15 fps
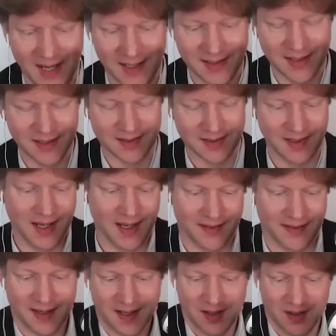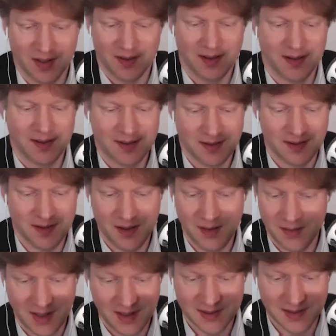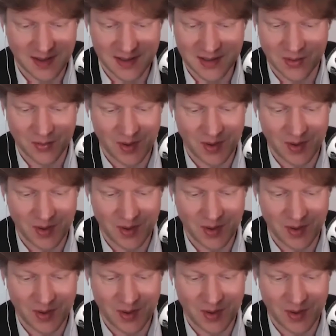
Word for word: it does. Yeah, thank you. That's great. No, that's